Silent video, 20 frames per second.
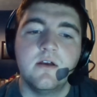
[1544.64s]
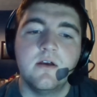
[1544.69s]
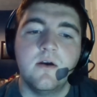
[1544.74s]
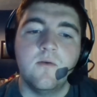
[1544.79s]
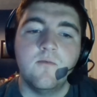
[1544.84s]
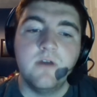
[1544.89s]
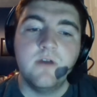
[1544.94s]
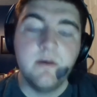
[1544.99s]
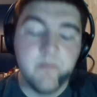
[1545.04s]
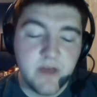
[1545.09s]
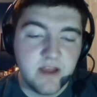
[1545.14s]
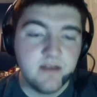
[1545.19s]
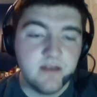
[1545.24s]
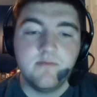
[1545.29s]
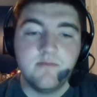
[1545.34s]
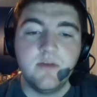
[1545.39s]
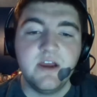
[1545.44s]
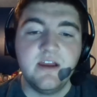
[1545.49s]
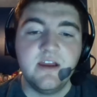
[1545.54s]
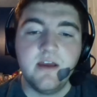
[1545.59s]
We met
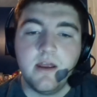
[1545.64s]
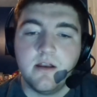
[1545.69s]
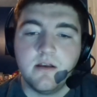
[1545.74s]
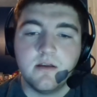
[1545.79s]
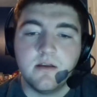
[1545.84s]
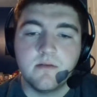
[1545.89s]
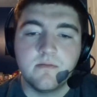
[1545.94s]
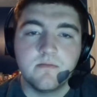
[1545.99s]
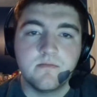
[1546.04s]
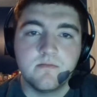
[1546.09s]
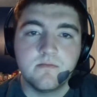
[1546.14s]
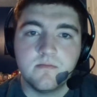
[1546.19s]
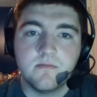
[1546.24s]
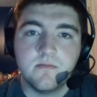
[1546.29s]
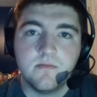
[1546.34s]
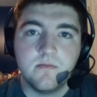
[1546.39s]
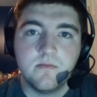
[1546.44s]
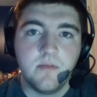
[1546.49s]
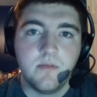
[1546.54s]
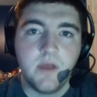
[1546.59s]
in band,
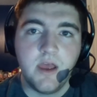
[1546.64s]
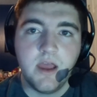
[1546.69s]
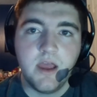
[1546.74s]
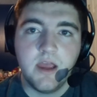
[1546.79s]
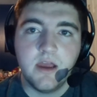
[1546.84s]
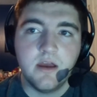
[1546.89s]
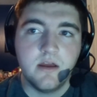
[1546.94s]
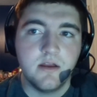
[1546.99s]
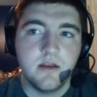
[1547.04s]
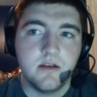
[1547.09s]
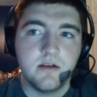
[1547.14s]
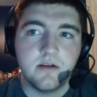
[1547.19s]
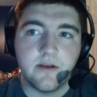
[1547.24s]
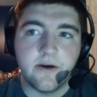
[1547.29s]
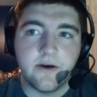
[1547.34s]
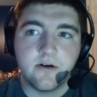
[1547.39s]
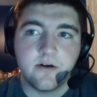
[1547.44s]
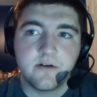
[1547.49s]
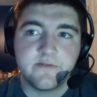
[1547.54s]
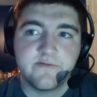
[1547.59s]
and
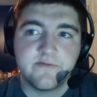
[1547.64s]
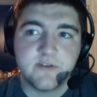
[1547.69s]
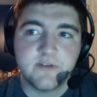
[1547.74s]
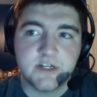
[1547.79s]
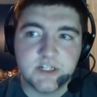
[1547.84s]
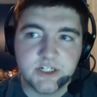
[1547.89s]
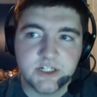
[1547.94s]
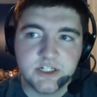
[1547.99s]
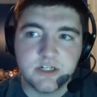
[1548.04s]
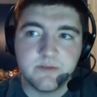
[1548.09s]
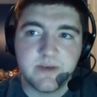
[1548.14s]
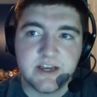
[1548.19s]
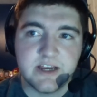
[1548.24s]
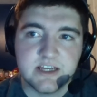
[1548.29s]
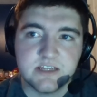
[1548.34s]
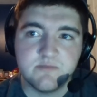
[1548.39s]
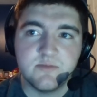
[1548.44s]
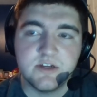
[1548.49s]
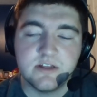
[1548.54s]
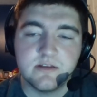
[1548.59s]
our friendship
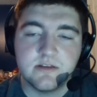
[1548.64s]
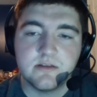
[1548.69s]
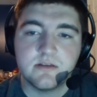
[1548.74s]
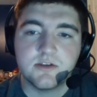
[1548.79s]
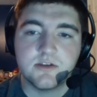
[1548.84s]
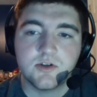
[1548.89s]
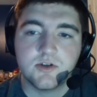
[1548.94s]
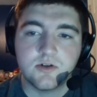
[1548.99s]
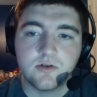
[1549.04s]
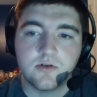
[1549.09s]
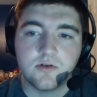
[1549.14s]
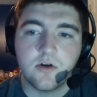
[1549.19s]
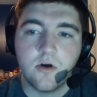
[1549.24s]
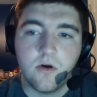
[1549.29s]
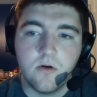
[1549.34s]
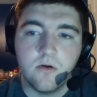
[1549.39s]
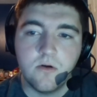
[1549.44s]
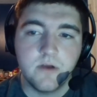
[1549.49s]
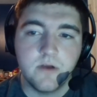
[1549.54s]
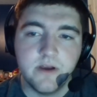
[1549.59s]
has been
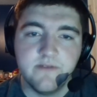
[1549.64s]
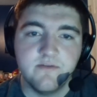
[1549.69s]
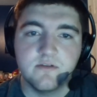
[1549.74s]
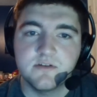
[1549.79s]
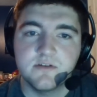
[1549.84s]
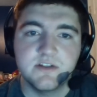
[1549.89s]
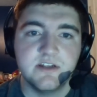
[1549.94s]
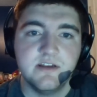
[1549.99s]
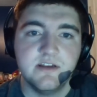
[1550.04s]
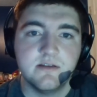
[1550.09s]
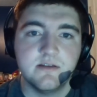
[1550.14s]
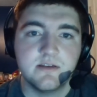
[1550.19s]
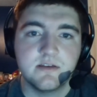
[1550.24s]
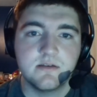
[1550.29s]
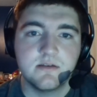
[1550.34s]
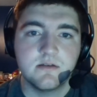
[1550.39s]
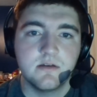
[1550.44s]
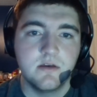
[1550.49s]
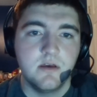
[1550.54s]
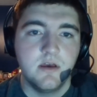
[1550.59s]
strong ever
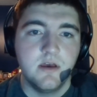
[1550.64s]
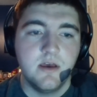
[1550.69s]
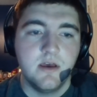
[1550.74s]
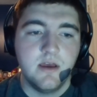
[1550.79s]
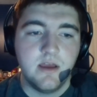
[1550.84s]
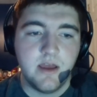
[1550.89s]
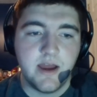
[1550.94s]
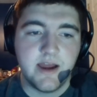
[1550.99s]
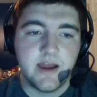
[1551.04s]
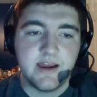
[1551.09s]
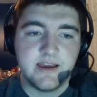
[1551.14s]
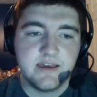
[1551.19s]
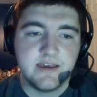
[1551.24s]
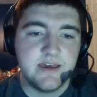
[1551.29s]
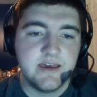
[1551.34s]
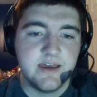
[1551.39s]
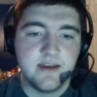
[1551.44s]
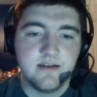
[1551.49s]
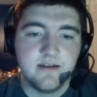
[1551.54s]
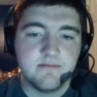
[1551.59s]
since. I
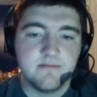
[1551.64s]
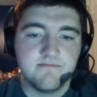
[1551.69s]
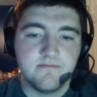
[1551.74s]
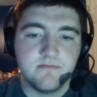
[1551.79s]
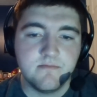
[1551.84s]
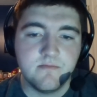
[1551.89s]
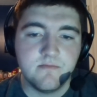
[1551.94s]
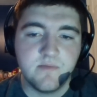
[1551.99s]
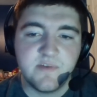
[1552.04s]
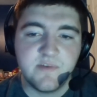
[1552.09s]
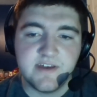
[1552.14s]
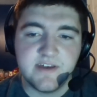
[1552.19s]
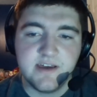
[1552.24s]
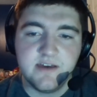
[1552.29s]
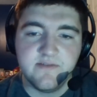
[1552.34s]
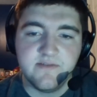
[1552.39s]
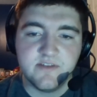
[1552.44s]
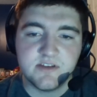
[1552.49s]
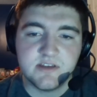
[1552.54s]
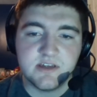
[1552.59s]
can't think
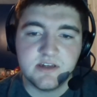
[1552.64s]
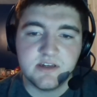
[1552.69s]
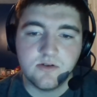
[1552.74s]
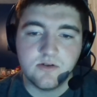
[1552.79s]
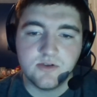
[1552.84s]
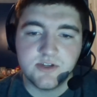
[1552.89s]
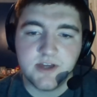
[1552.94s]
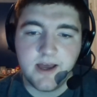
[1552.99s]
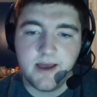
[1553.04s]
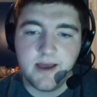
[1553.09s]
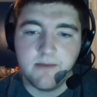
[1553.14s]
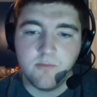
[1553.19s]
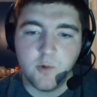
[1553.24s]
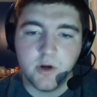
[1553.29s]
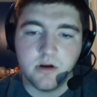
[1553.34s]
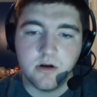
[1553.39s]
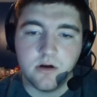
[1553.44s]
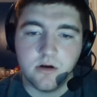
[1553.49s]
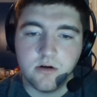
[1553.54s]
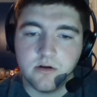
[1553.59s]
of a single time
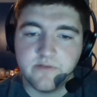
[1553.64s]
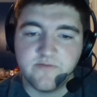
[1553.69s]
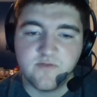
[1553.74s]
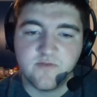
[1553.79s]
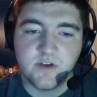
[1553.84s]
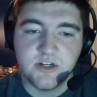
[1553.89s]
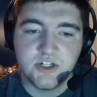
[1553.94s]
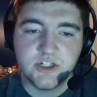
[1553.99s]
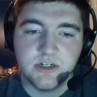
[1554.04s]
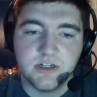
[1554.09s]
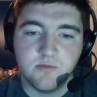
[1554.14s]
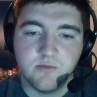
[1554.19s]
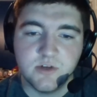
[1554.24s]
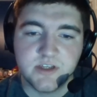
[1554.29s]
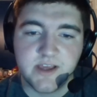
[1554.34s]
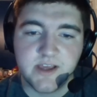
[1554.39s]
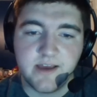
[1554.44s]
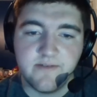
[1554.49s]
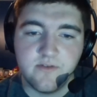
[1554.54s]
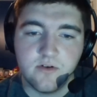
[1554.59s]
where our friendship
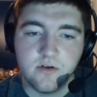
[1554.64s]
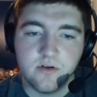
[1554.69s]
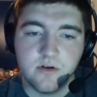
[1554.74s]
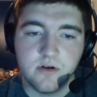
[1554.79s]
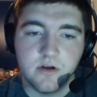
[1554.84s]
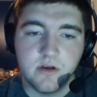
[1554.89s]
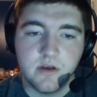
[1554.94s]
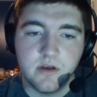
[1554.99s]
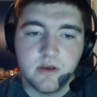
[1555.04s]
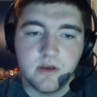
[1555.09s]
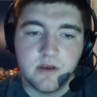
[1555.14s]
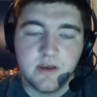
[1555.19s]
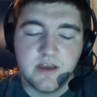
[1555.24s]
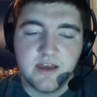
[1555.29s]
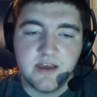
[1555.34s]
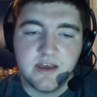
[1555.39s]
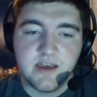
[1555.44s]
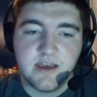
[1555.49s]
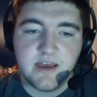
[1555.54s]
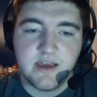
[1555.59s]
was ever
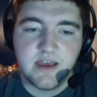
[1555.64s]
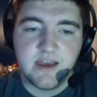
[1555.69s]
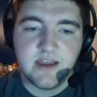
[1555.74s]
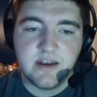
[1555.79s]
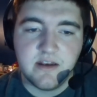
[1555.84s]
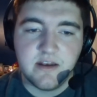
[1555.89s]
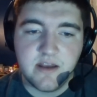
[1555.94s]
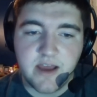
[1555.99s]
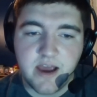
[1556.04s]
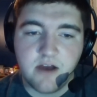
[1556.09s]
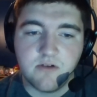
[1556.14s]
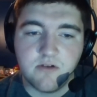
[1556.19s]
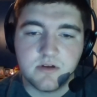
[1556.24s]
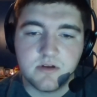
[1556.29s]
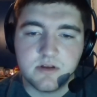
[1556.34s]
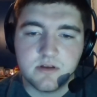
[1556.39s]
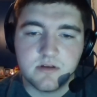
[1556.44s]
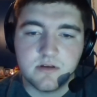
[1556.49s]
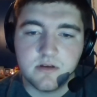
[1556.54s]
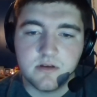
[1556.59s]
in doubt.